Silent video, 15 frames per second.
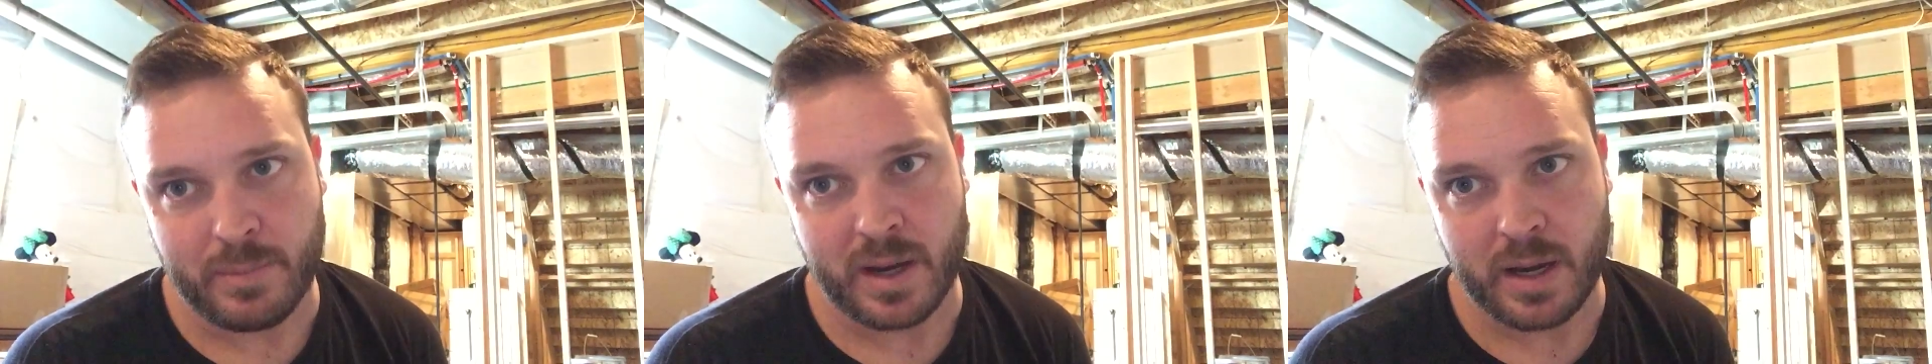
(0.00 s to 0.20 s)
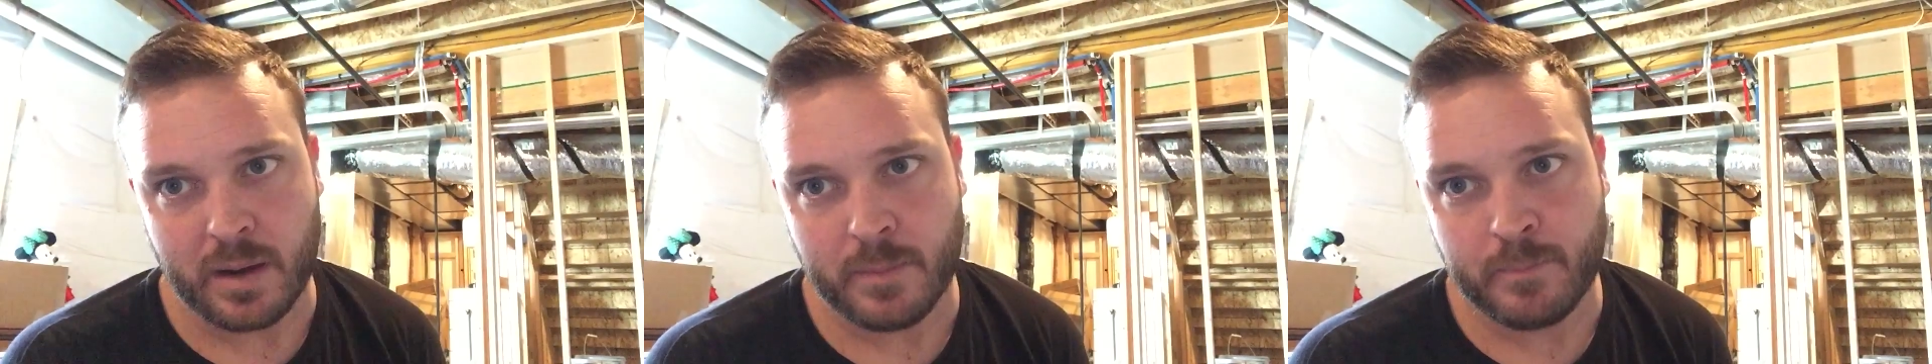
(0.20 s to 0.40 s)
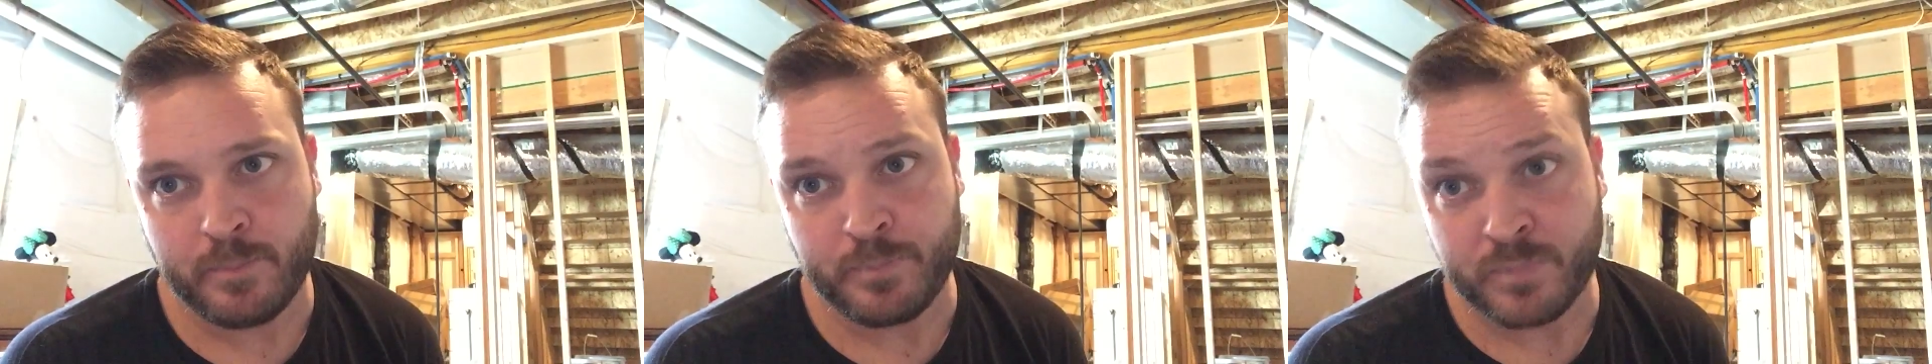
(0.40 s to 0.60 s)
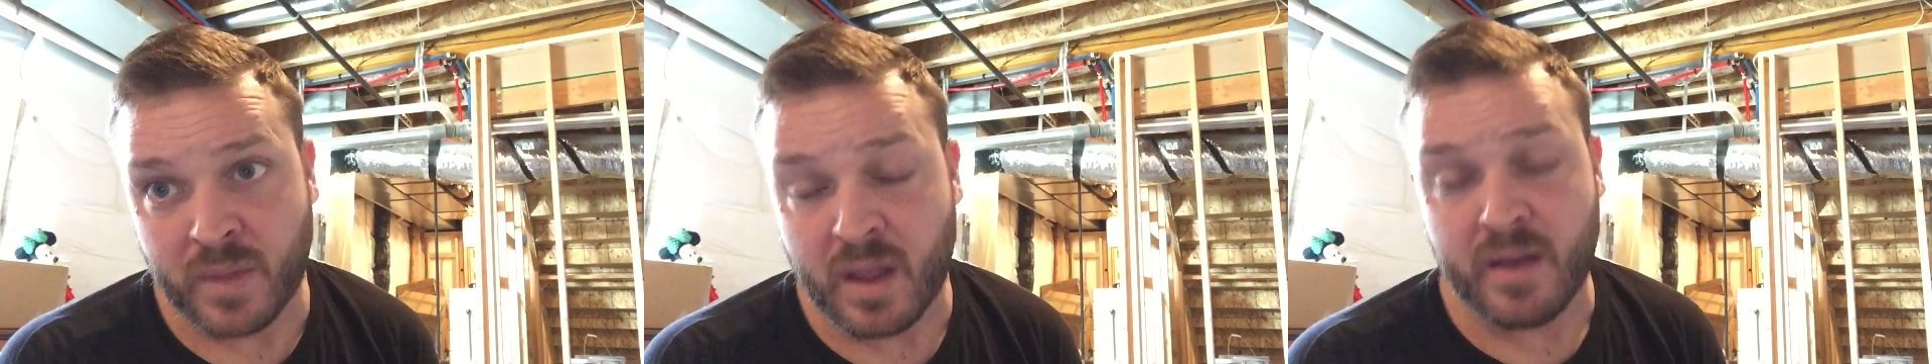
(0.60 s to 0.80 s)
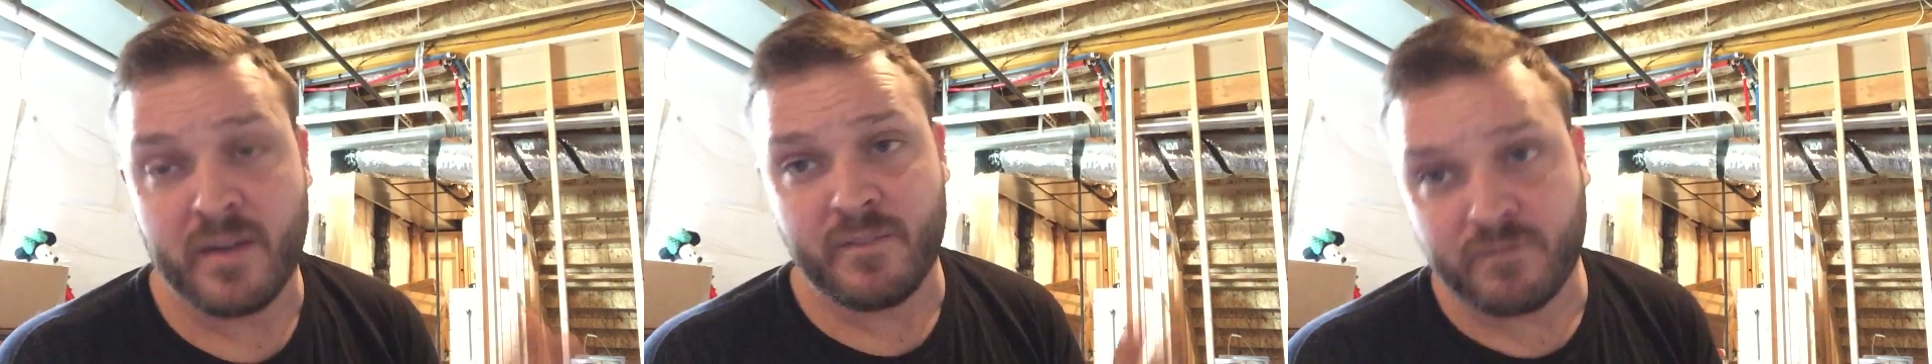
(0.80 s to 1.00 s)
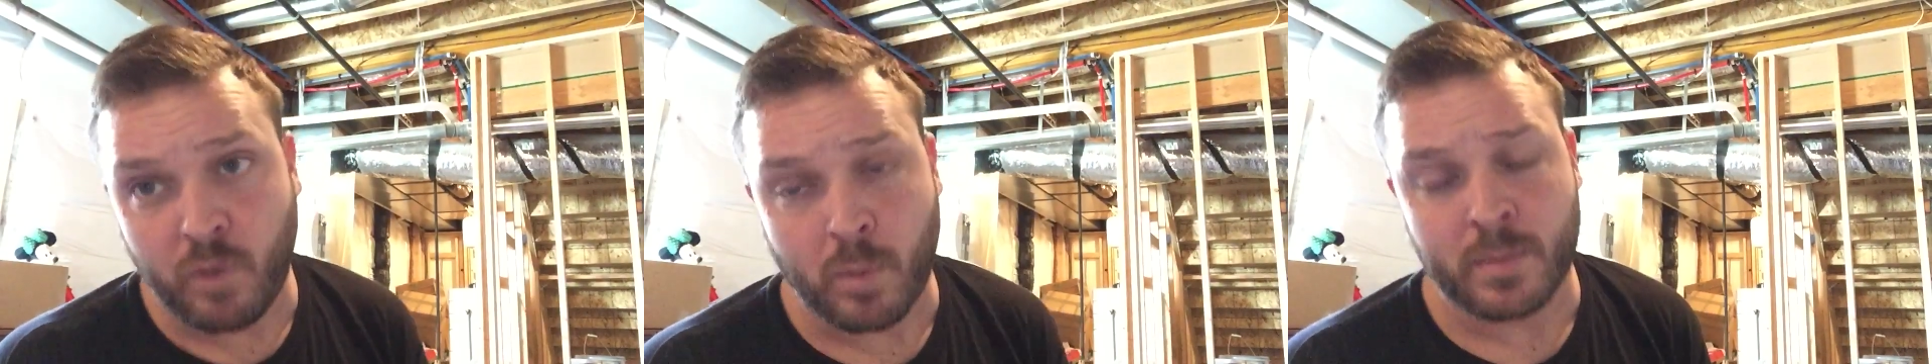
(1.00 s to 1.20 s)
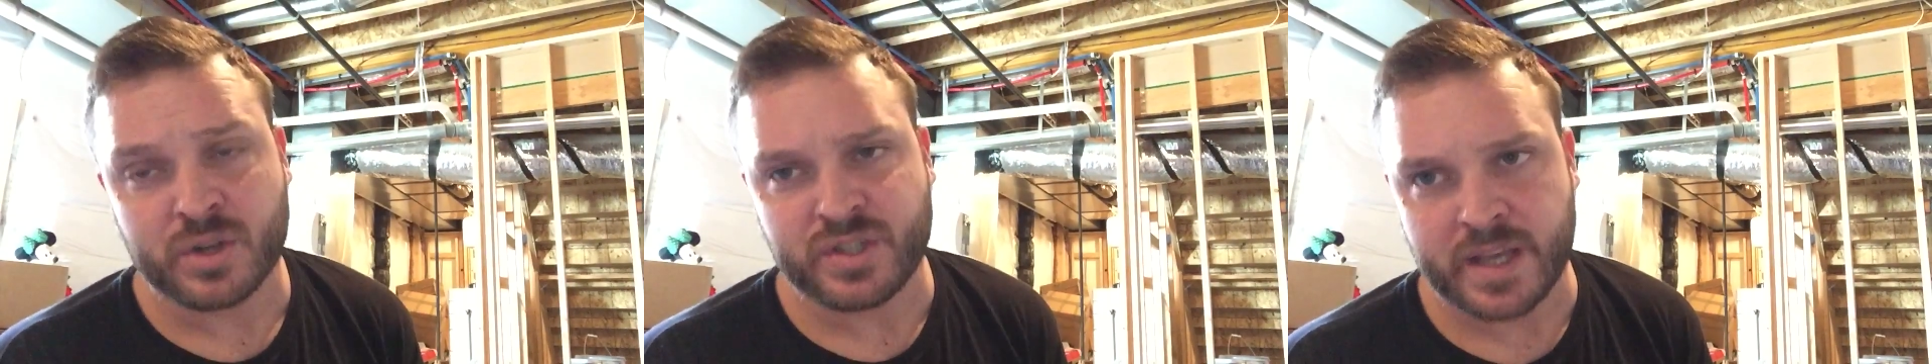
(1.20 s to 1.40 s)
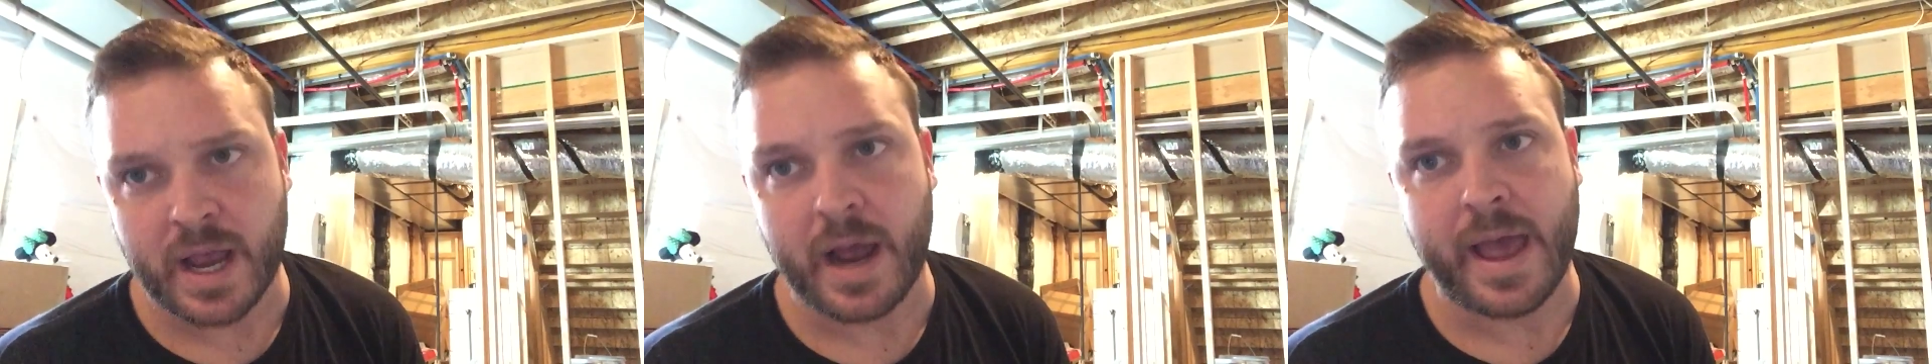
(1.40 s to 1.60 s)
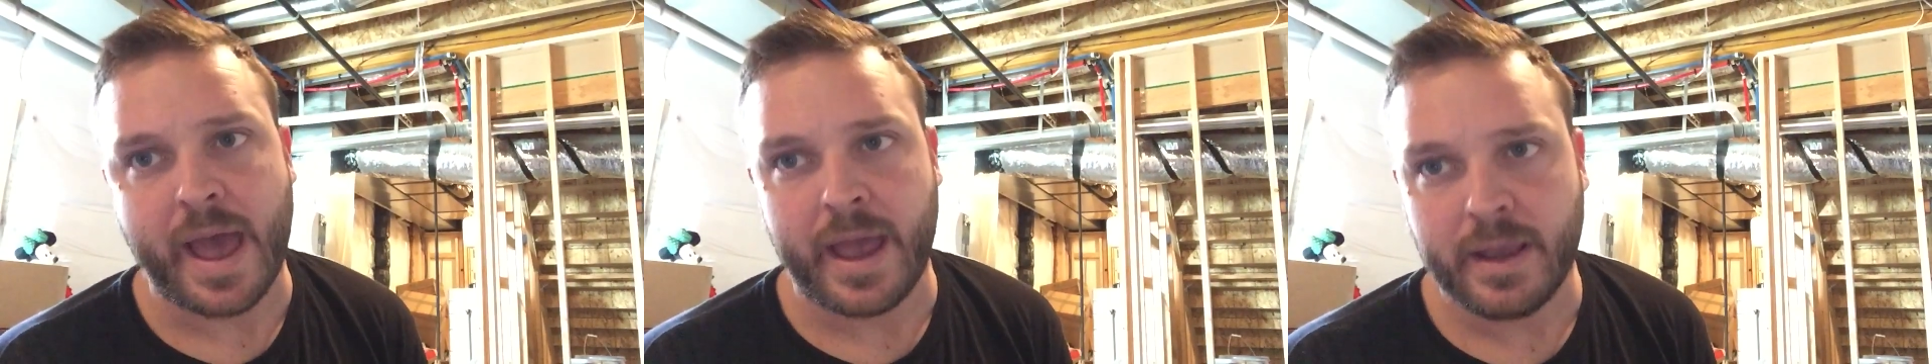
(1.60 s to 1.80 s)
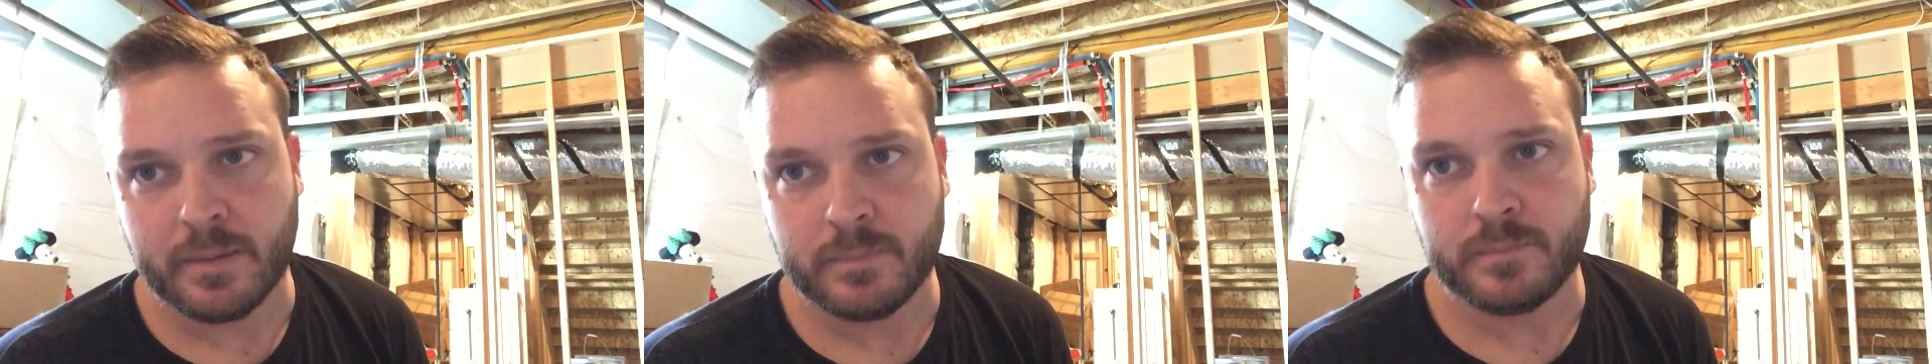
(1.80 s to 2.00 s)
me. Former
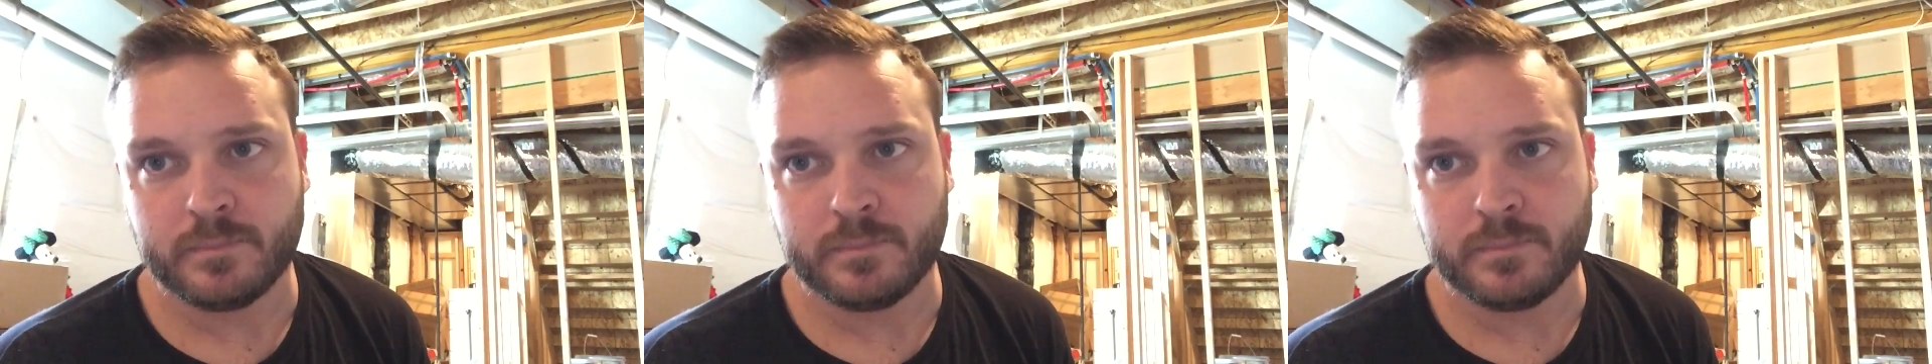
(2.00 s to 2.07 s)
CIA.